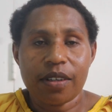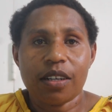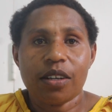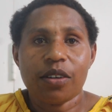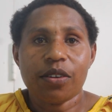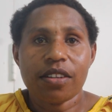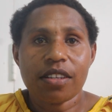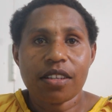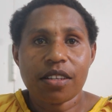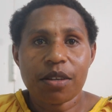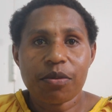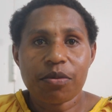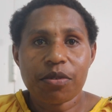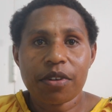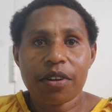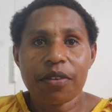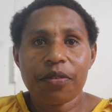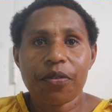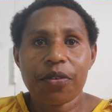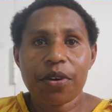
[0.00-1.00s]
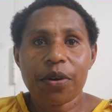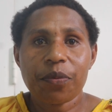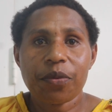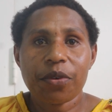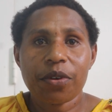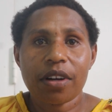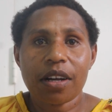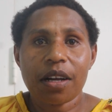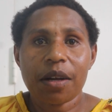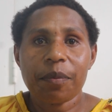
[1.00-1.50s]
Conceptual
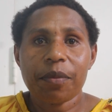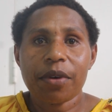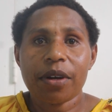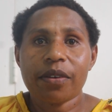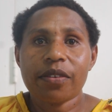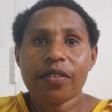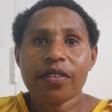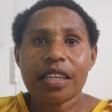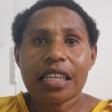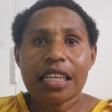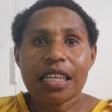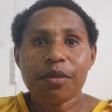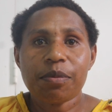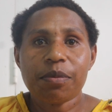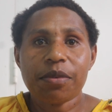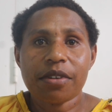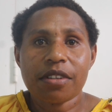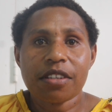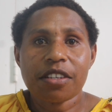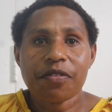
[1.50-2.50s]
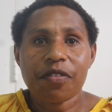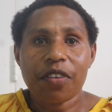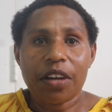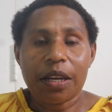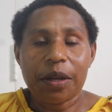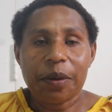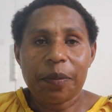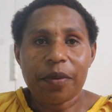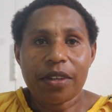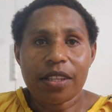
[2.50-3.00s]
framework among Le Bon's
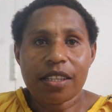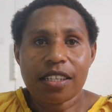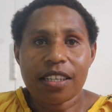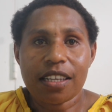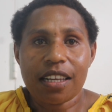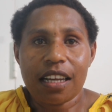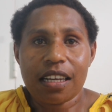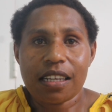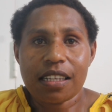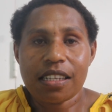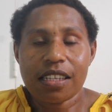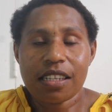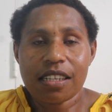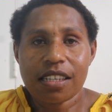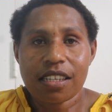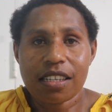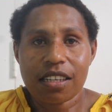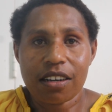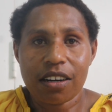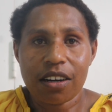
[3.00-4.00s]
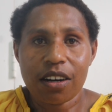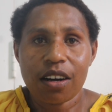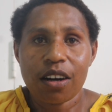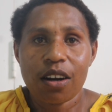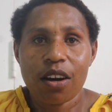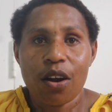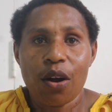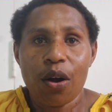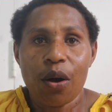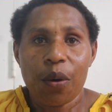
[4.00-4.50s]
fundamental ideas are:
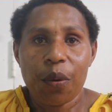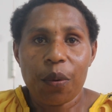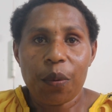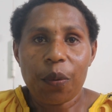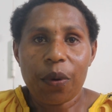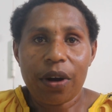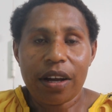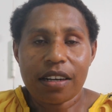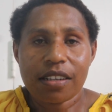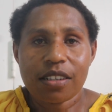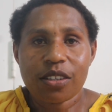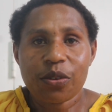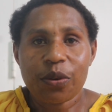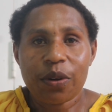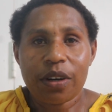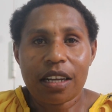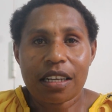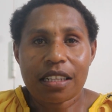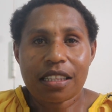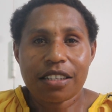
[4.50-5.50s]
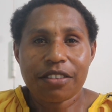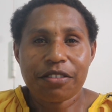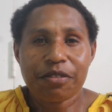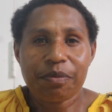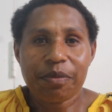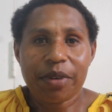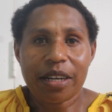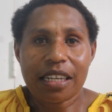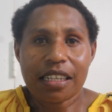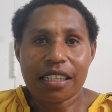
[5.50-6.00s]
1. Collective
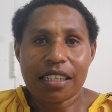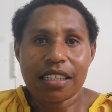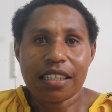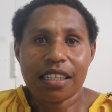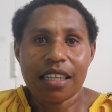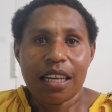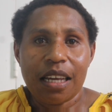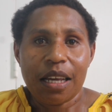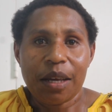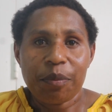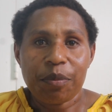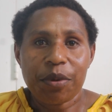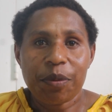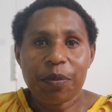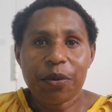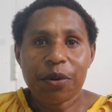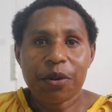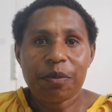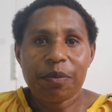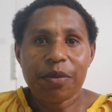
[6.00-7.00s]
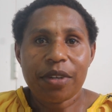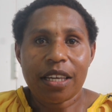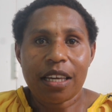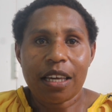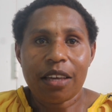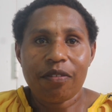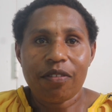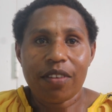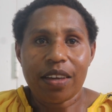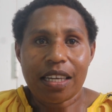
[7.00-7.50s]
mind. People
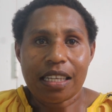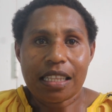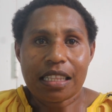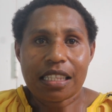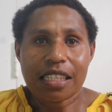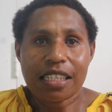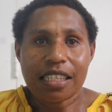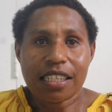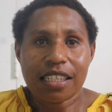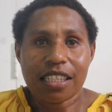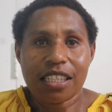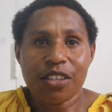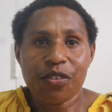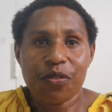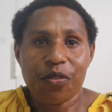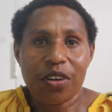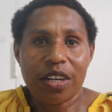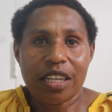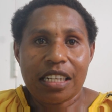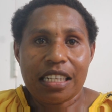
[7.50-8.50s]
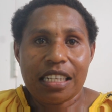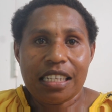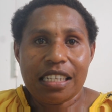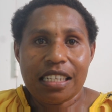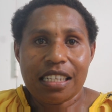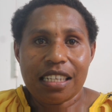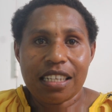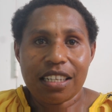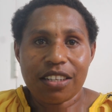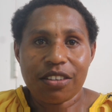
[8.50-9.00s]
behave and think
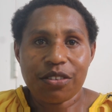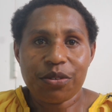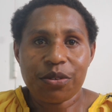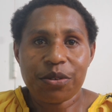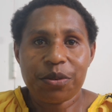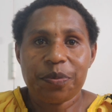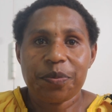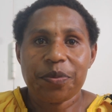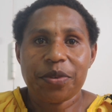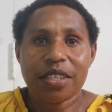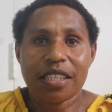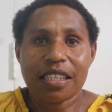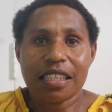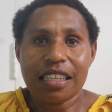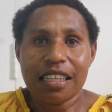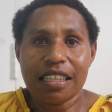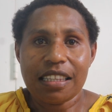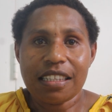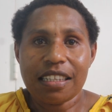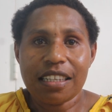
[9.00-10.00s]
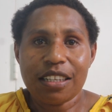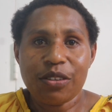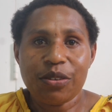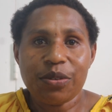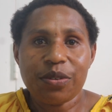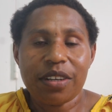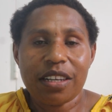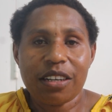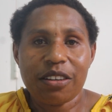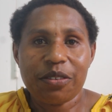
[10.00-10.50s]
differently in groups than they
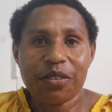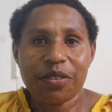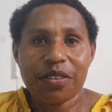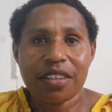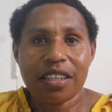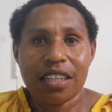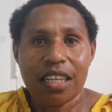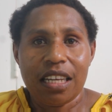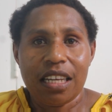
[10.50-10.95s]
do alone.